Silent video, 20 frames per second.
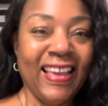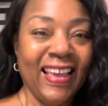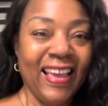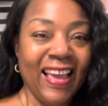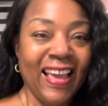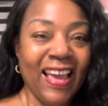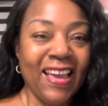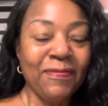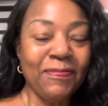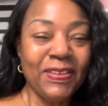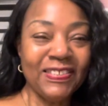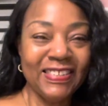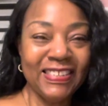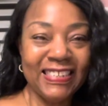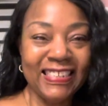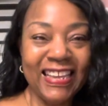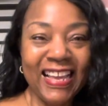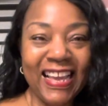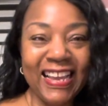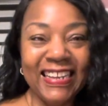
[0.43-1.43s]
Hey
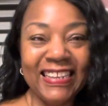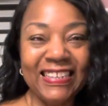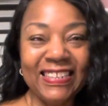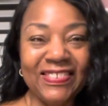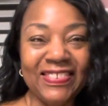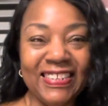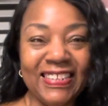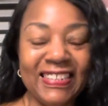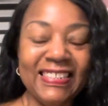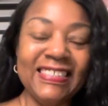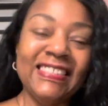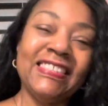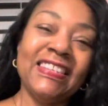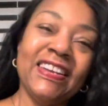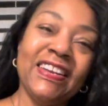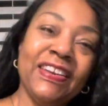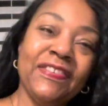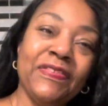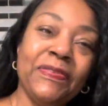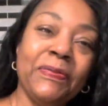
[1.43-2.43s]
Bougie, how you doing? It's
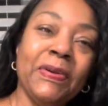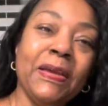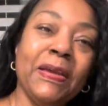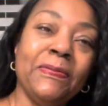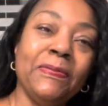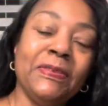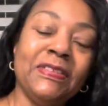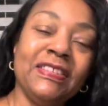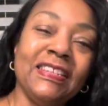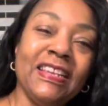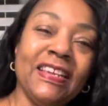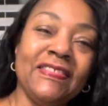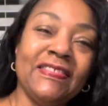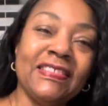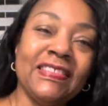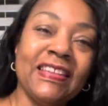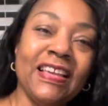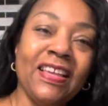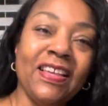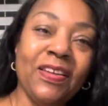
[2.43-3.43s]
Terry from Hey Bougie
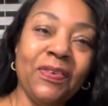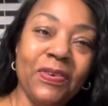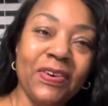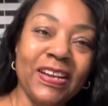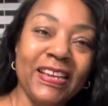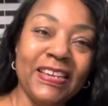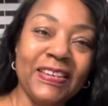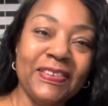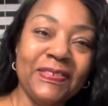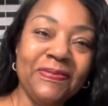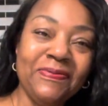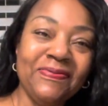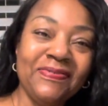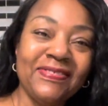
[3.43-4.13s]
Lifestyle. How are you?